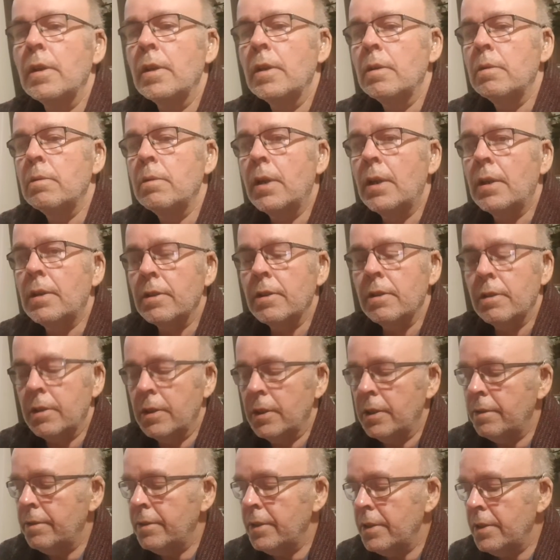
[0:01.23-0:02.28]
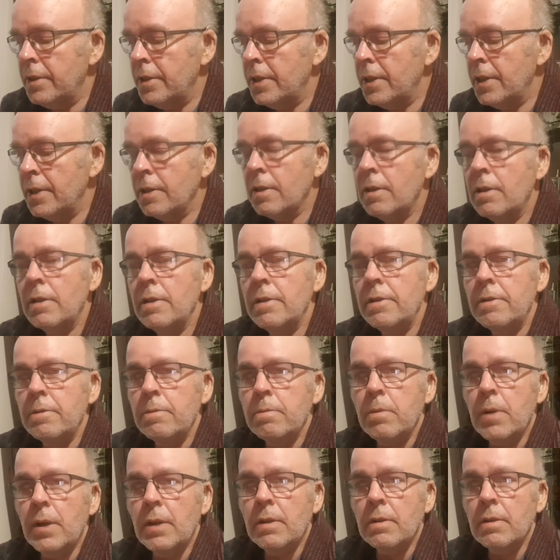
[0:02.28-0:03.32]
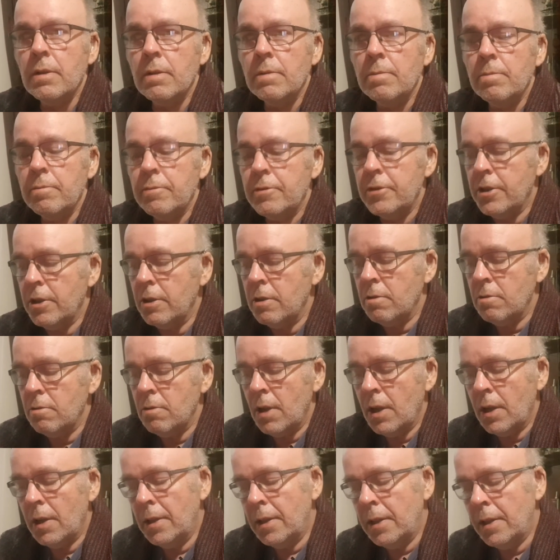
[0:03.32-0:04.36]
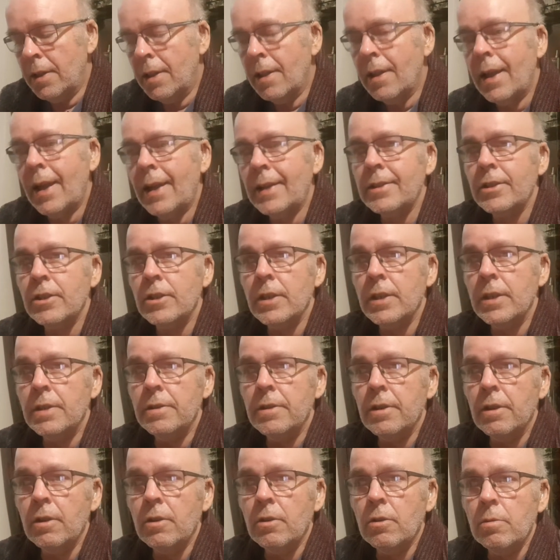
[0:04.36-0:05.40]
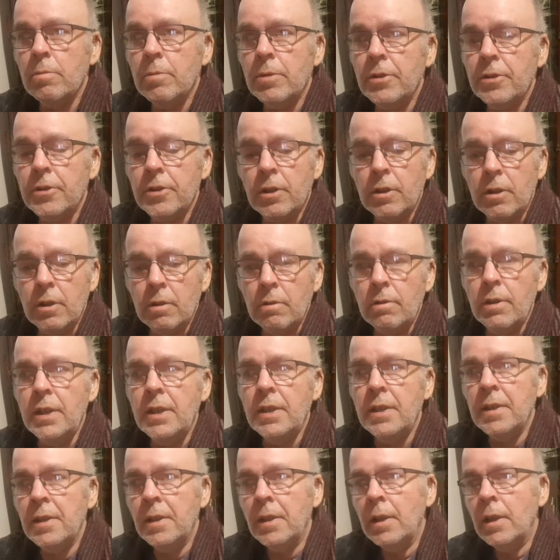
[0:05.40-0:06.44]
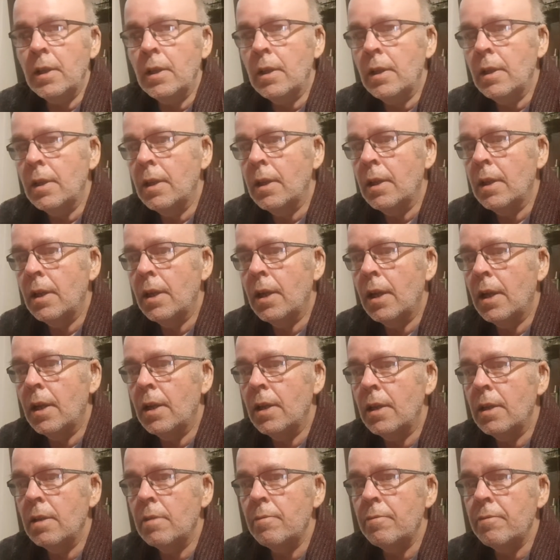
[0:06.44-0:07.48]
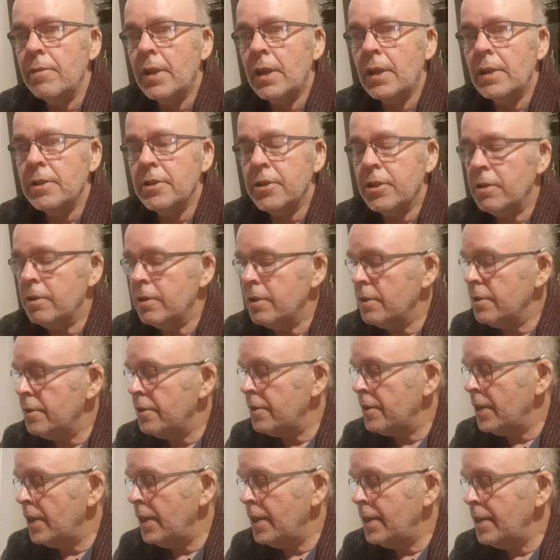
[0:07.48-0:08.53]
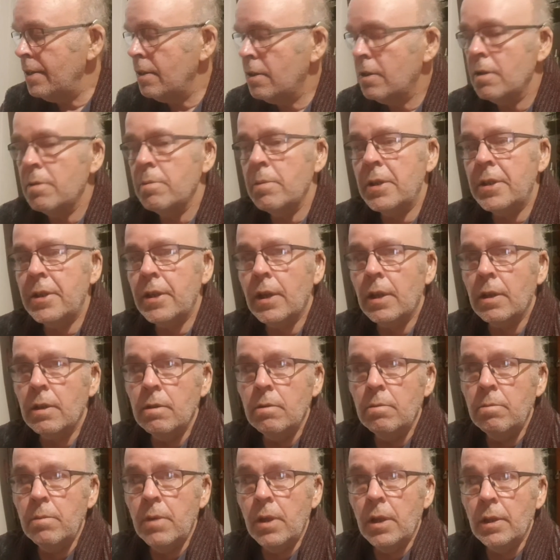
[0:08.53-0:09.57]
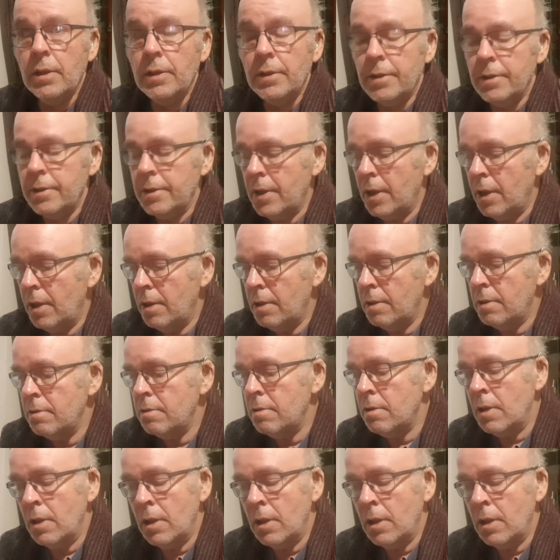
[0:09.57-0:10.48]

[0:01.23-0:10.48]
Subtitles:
Well, good evening there, guys. Welcome to Ashley's Allotment Diary. As you can see, I'm at home, so